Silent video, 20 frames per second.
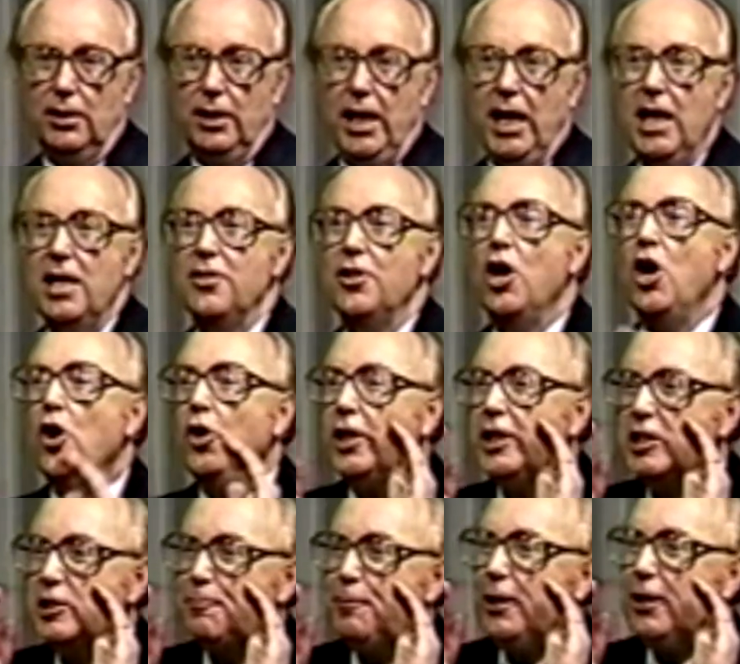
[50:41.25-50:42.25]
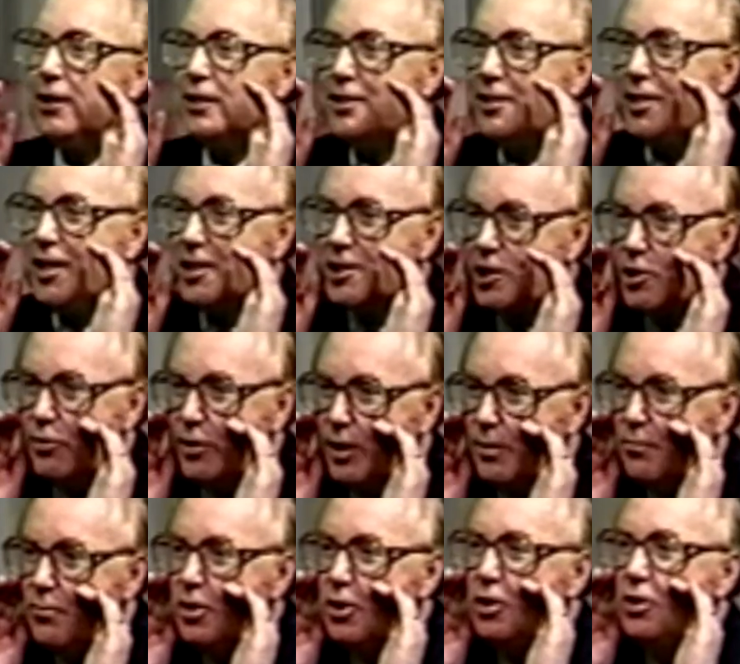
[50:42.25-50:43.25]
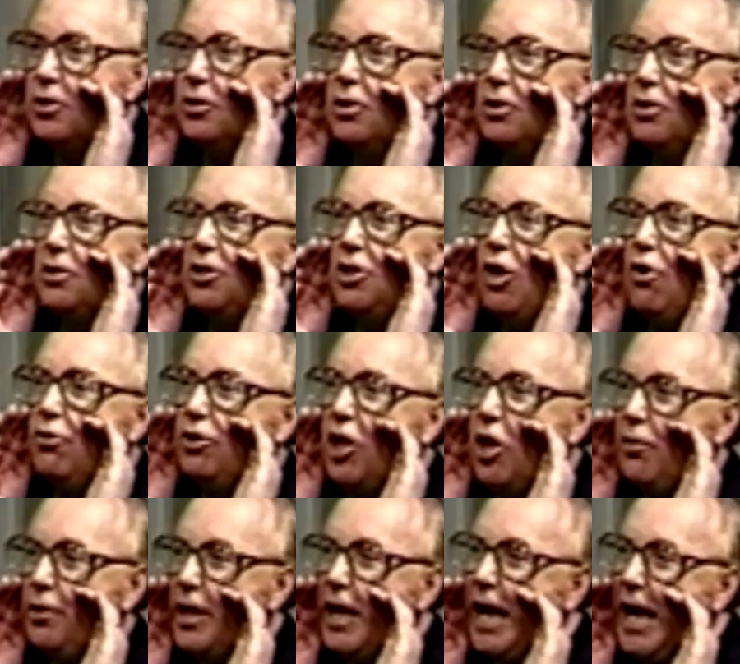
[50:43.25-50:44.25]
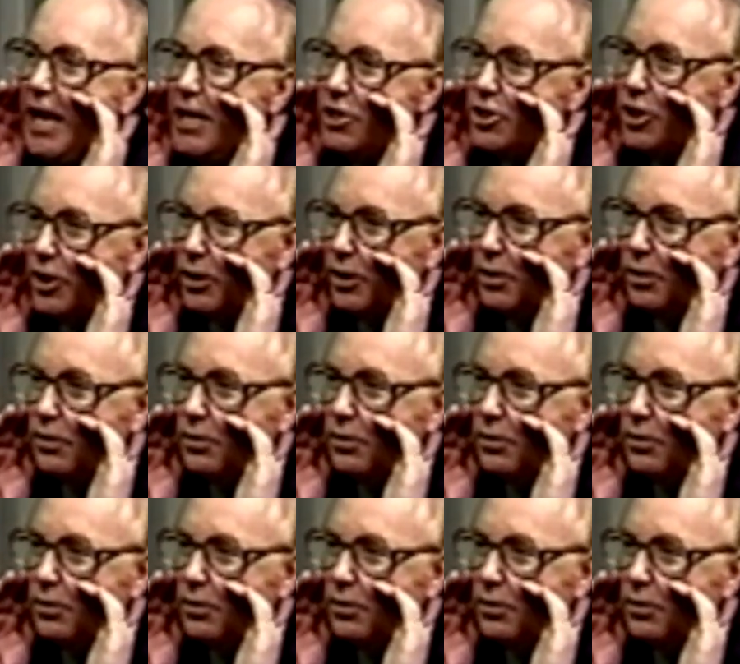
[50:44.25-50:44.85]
And the Holy Spirit says to him, Don't go to Asia.